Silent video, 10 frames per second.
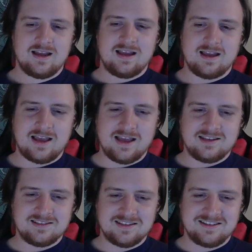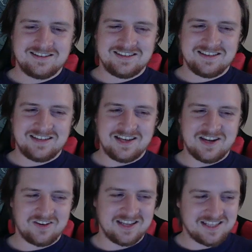And
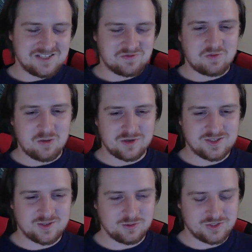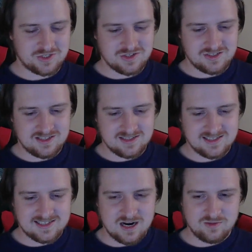hearing these Republic soldiers that
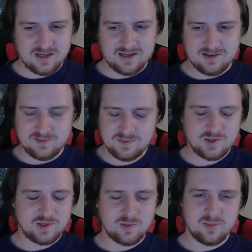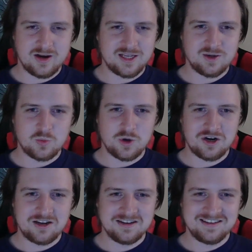just sound like, your buddy at
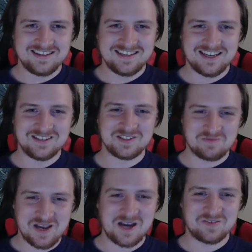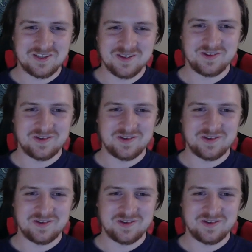work kind of took me out of it a little